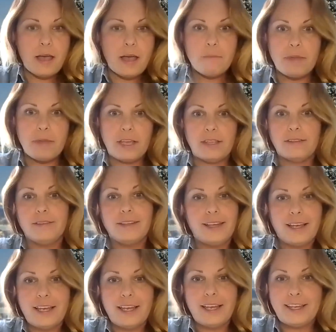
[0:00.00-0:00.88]
I mean,
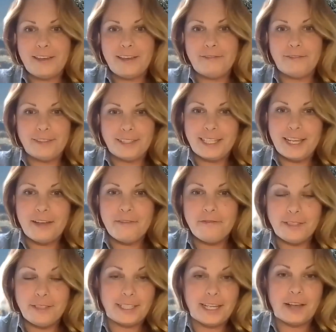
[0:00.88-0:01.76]
if it
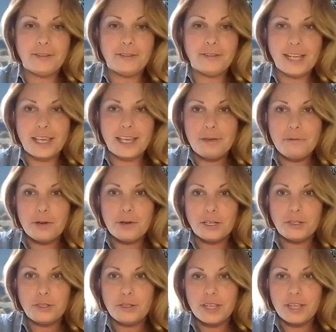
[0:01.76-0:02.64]
sounds like you want
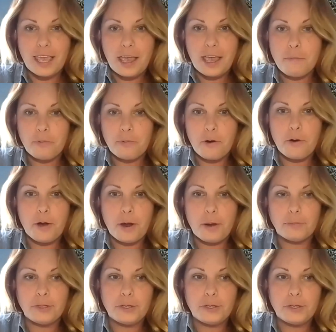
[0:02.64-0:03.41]
to do the camp program,